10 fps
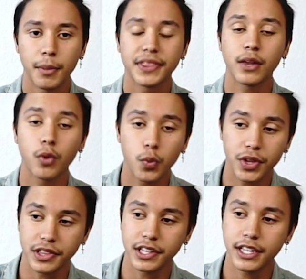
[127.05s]
But then when
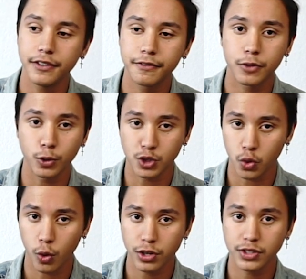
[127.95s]
we leave those
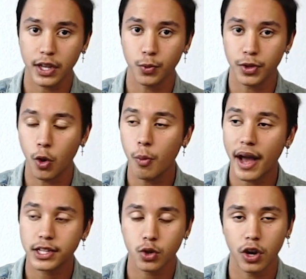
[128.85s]
doors and we go
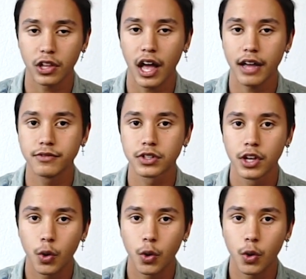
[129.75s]
back to our lives,